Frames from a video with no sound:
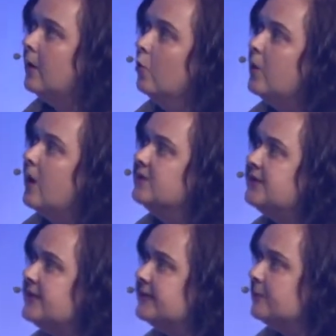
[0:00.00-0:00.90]
We are
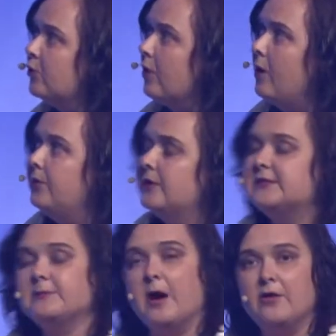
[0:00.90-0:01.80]
seeing some growth in
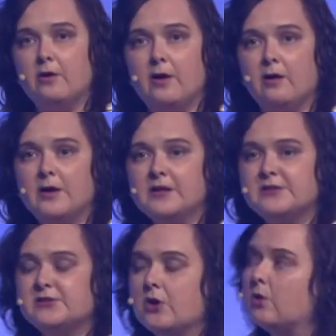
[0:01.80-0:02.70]
some other areas,
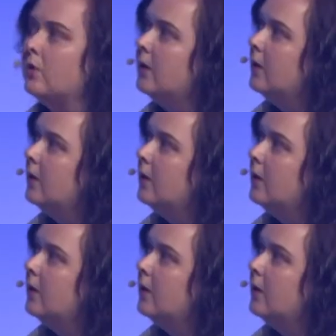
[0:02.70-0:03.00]
so